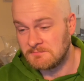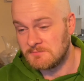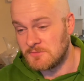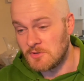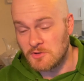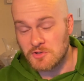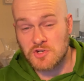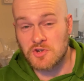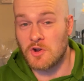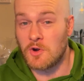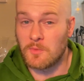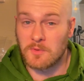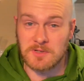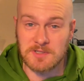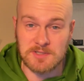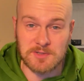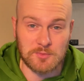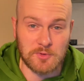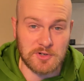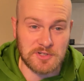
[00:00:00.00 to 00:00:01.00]
Not sure I
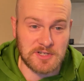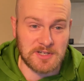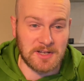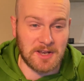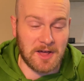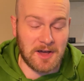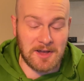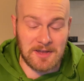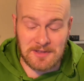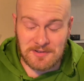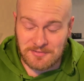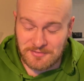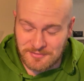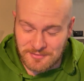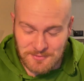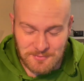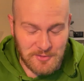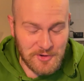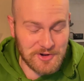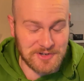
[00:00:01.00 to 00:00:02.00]
wanted to watch it live
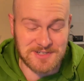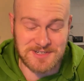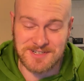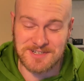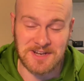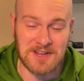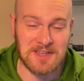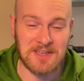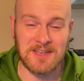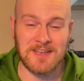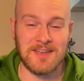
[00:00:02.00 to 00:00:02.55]
and watch